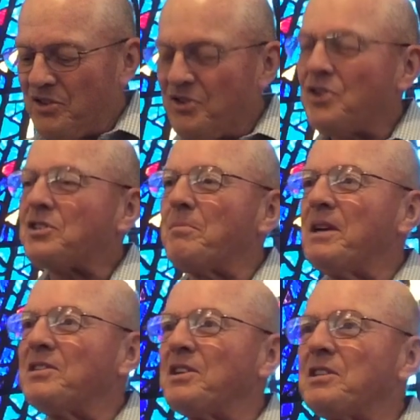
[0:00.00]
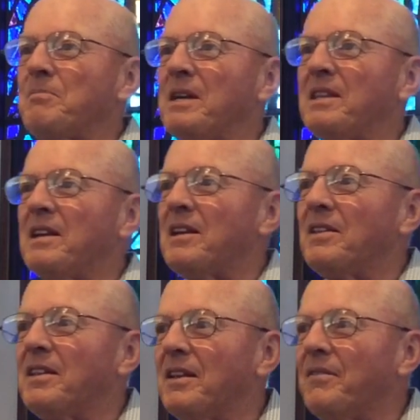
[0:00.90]
just amazing to me that
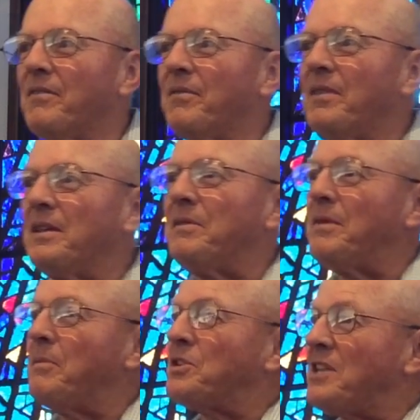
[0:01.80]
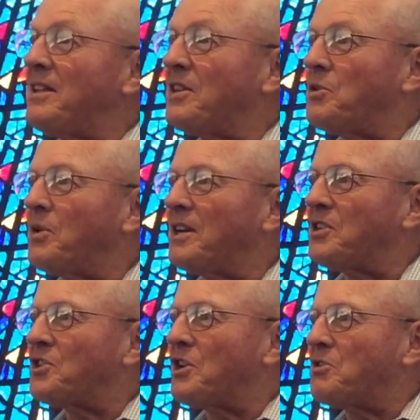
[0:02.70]
it was then the
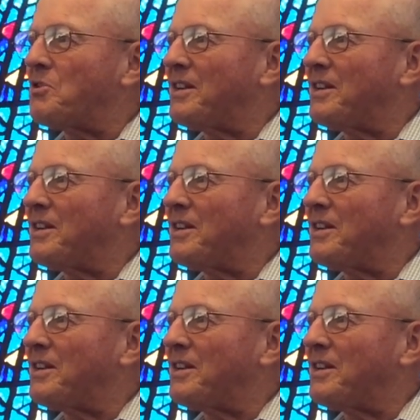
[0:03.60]
20th century.